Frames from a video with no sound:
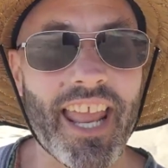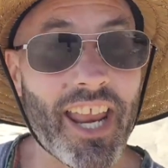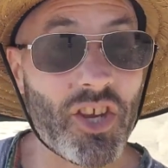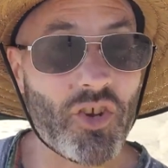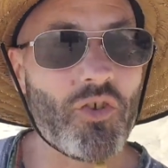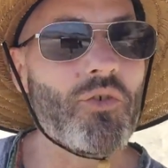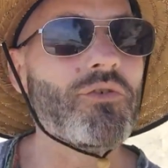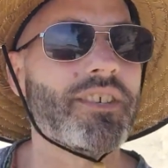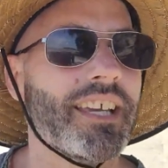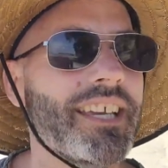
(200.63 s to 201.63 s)
and
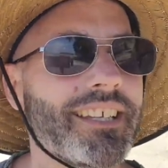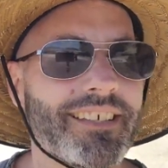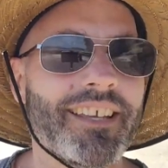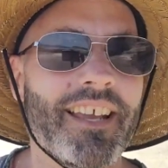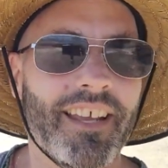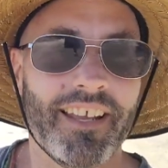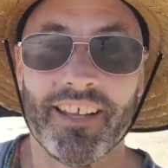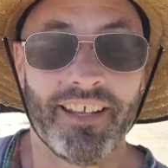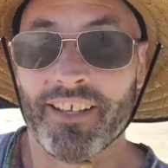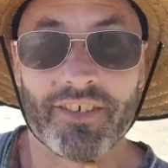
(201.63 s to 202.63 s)
use it
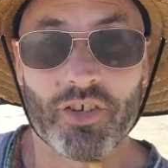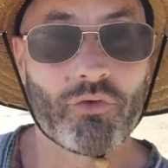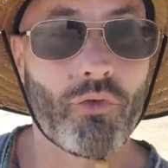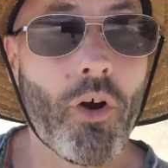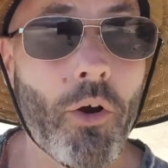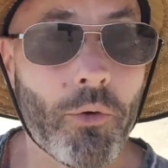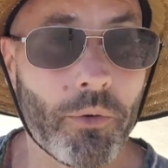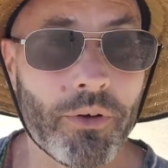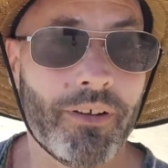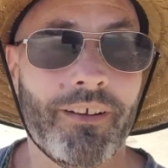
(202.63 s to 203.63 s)
to grow.